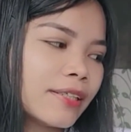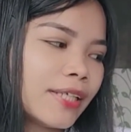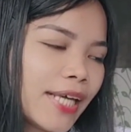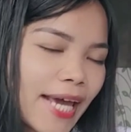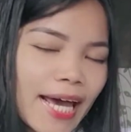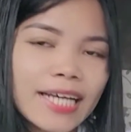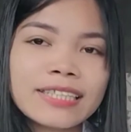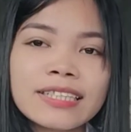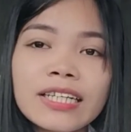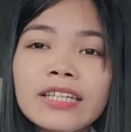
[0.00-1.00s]

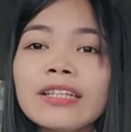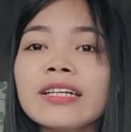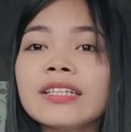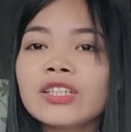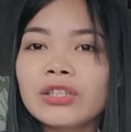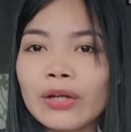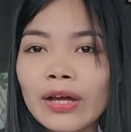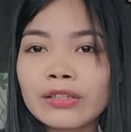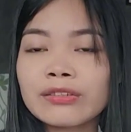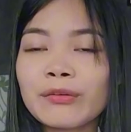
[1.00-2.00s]
Yes, it is
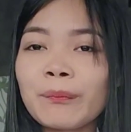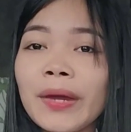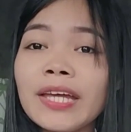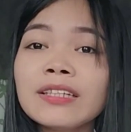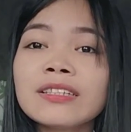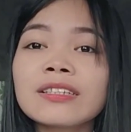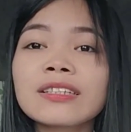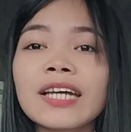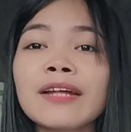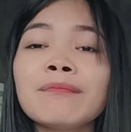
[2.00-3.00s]
check. So paints
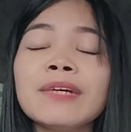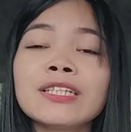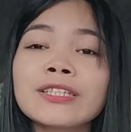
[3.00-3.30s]
can be